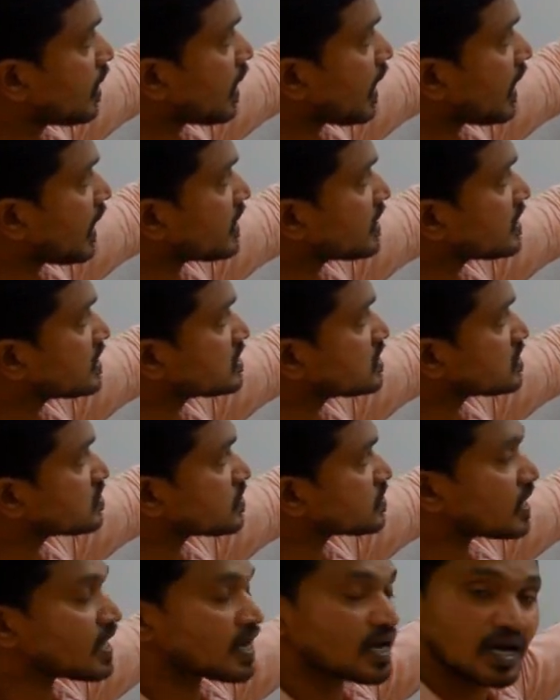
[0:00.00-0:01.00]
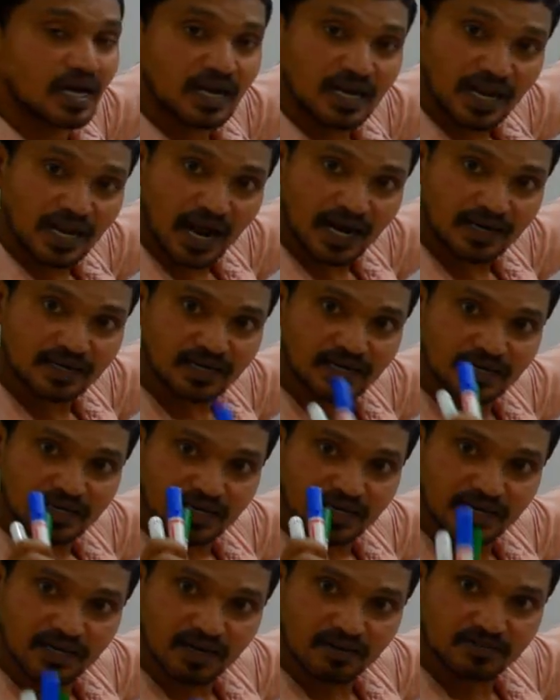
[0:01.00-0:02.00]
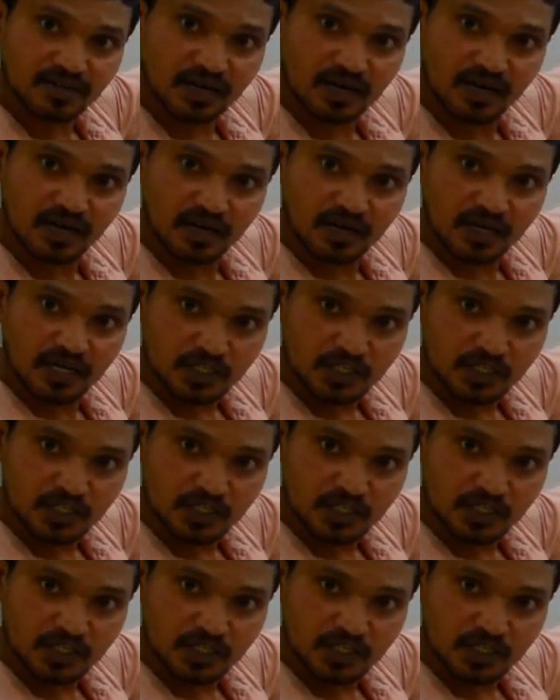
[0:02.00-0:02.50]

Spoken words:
and reaches to the lateral end of the